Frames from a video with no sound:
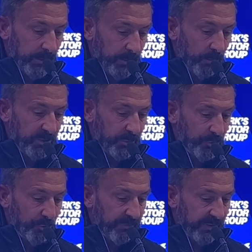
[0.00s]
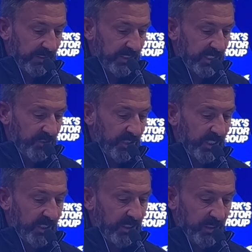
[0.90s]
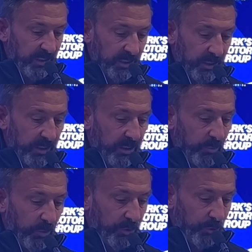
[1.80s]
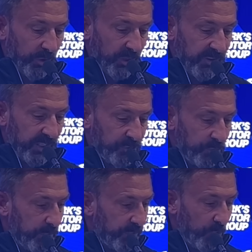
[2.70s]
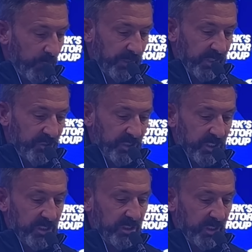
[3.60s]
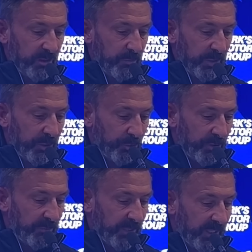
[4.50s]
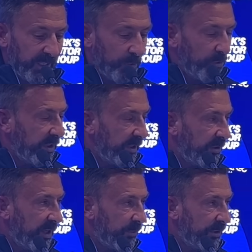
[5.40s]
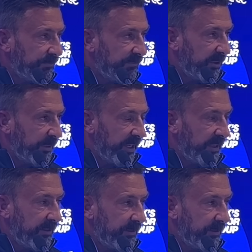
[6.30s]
Obviously with Stuart Finley's injury and one or two other issues we've got with injuries, it would be good if we can get all clear on that one for the weekend.